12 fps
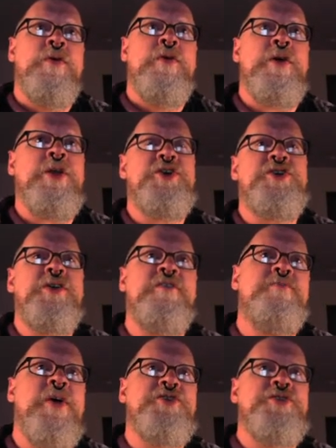
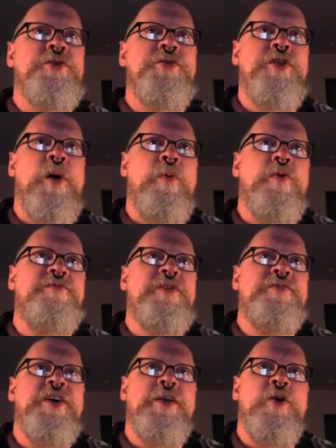Initiative measure number
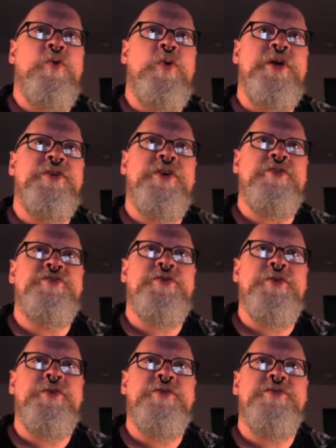1501
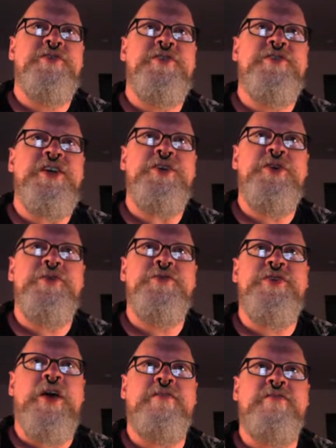concerns
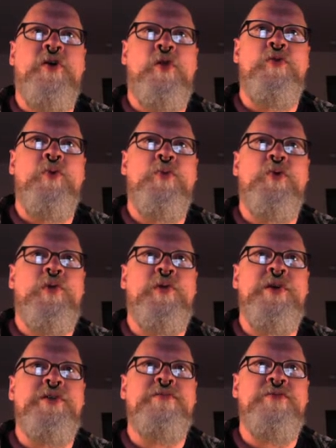seniors and vulnerable
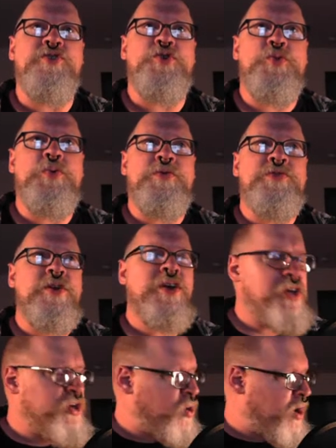individuals.
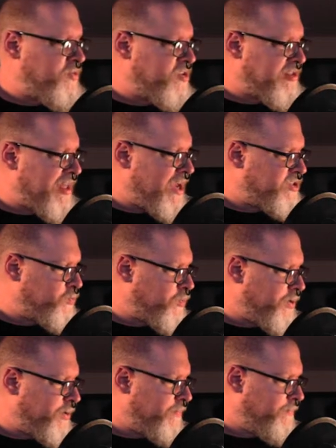You know, on this last
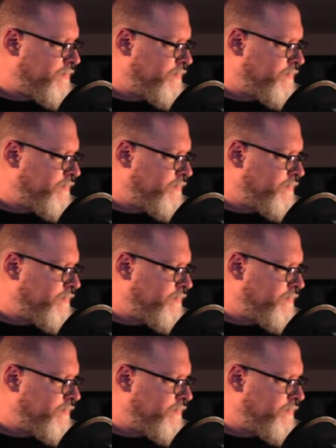one,